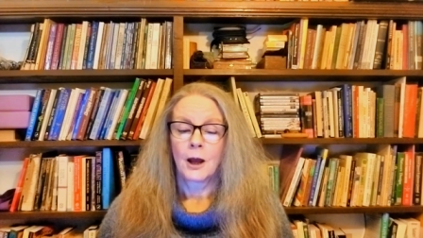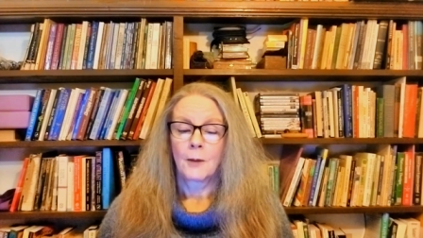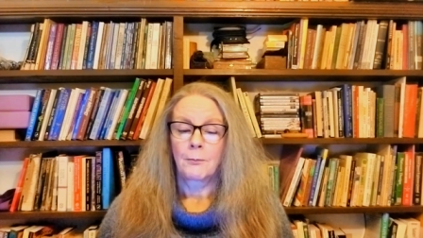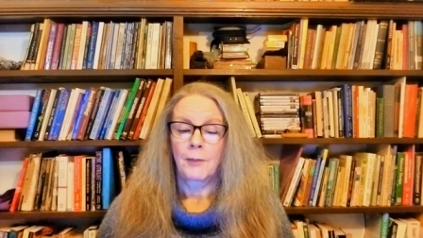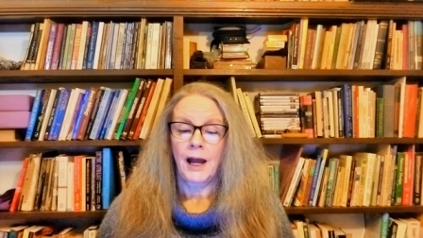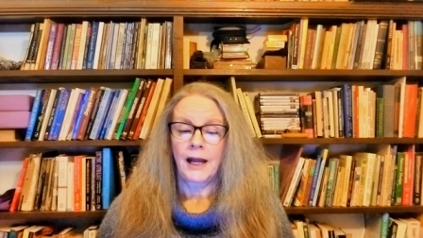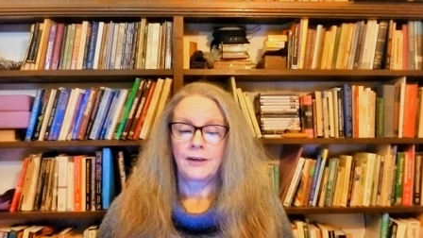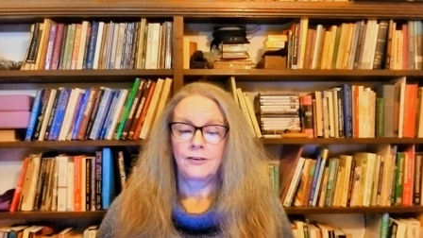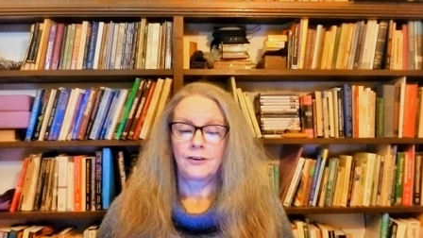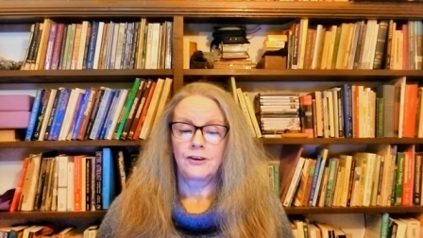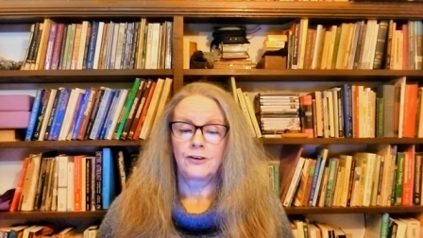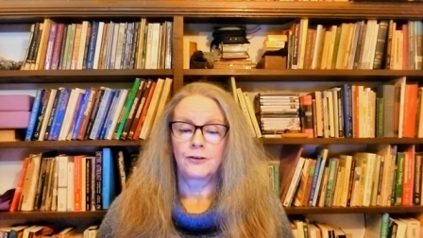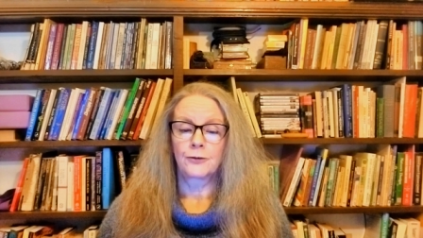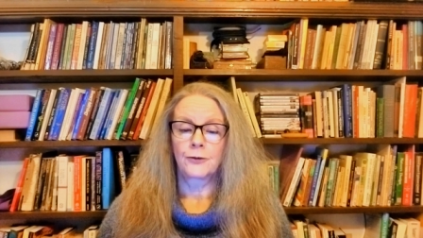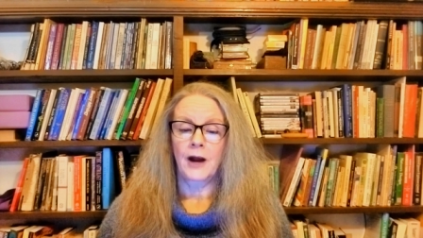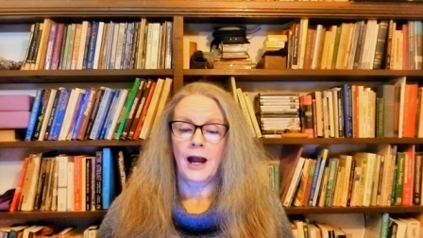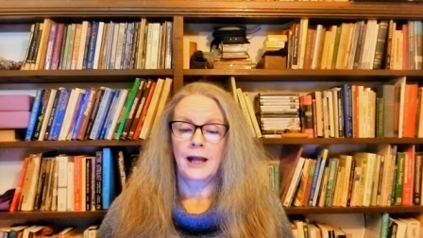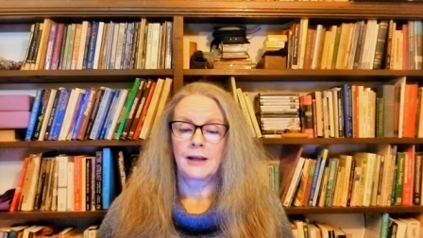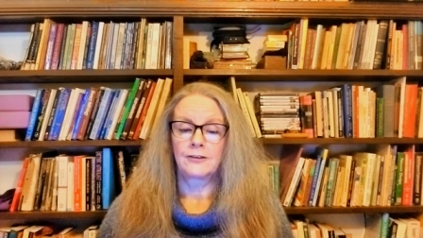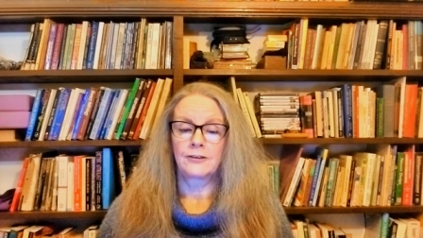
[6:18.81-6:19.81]
Pisces
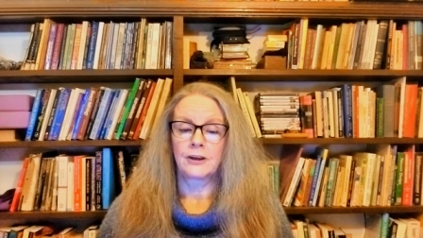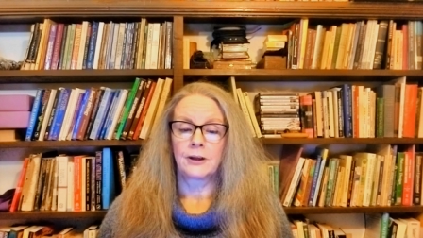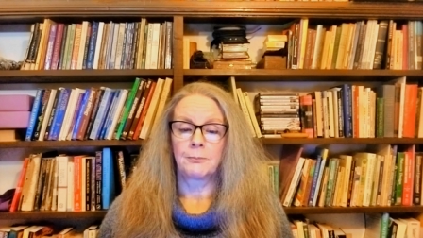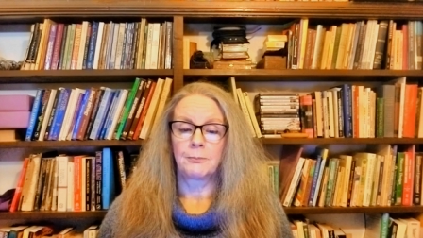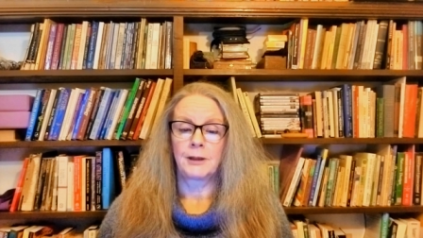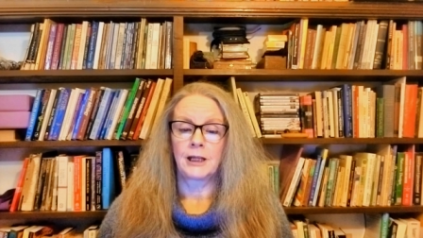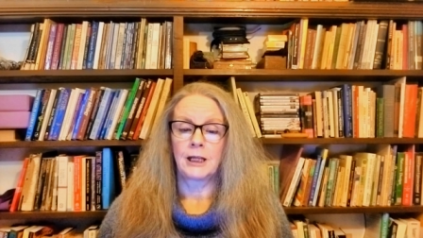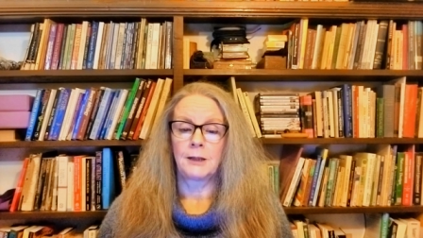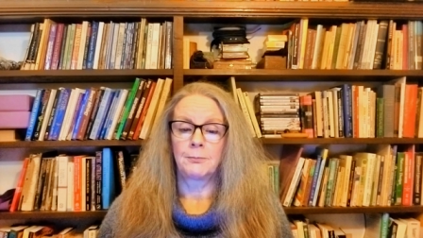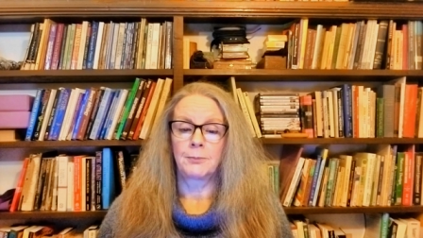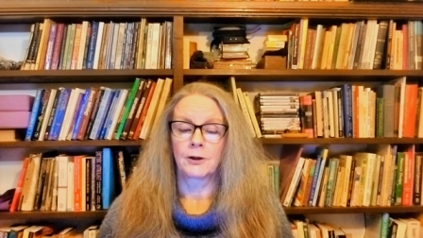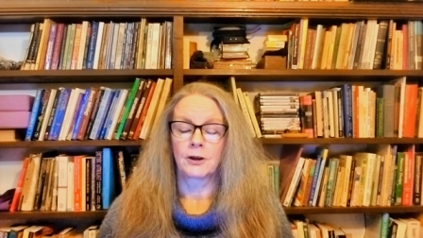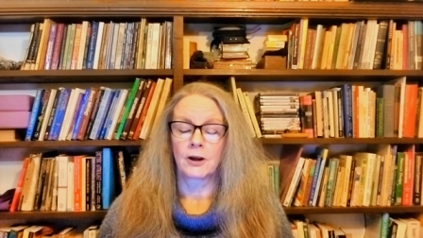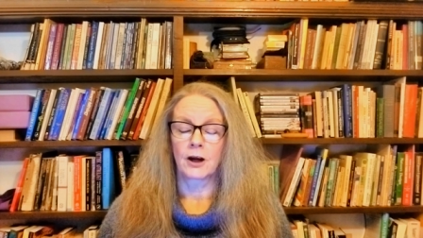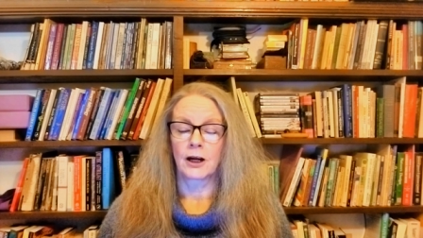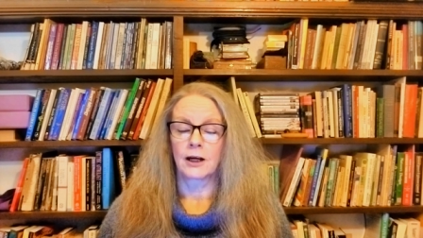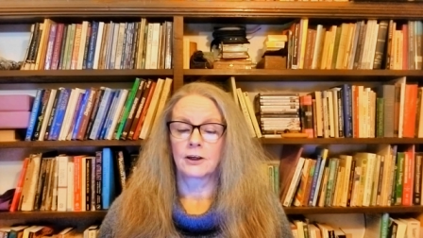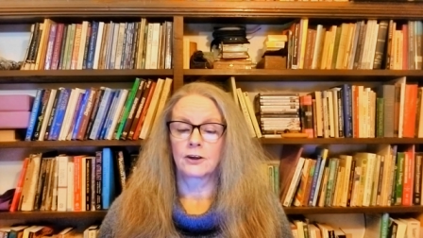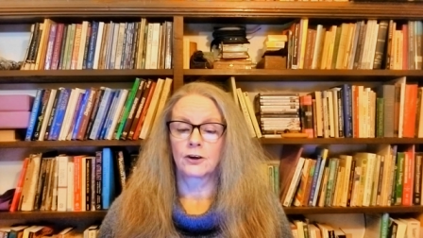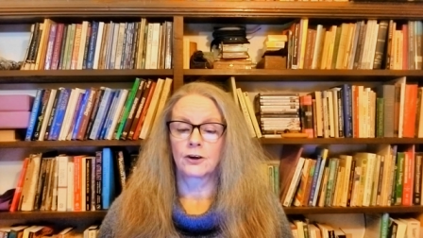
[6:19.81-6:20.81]
rising people
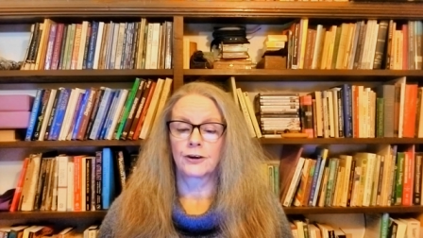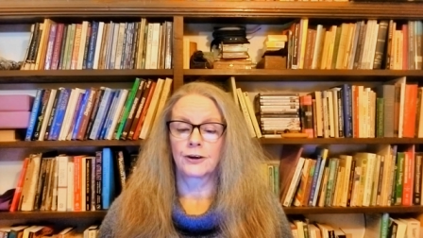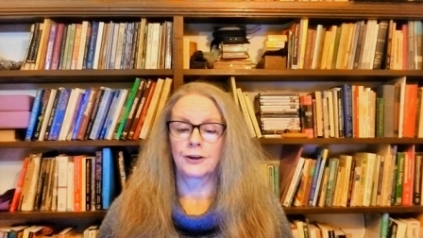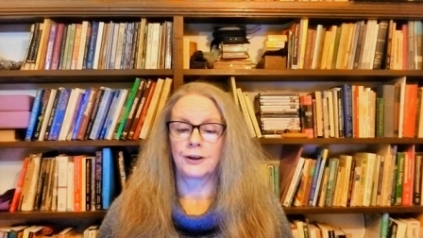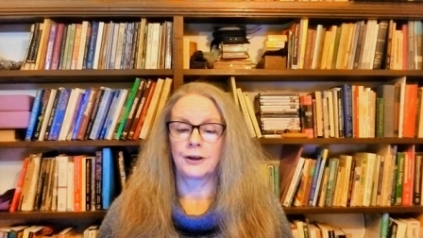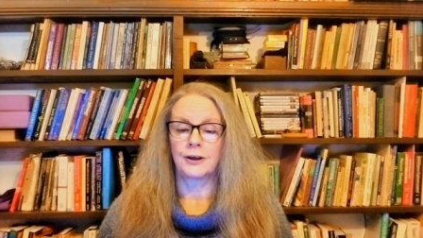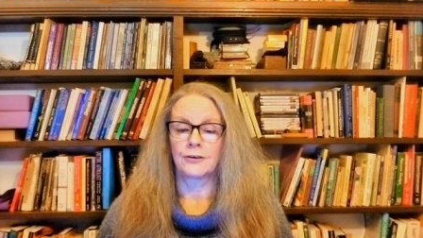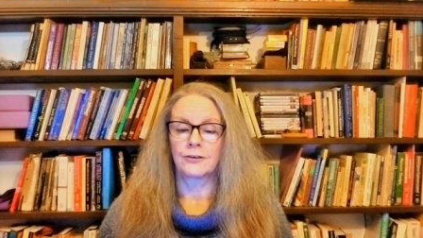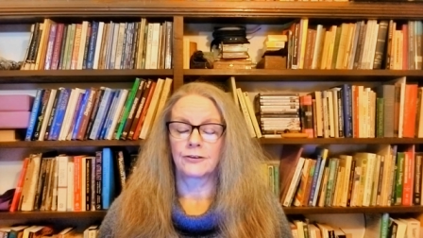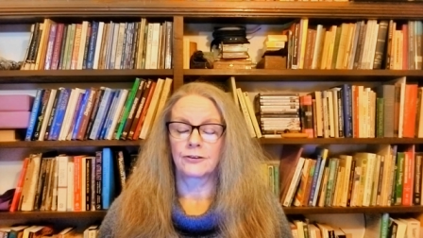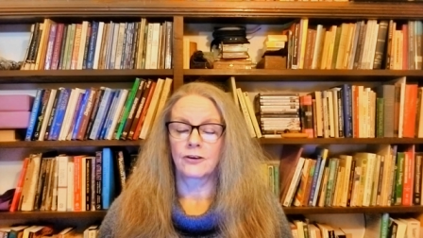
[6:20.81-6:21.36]
are courteous,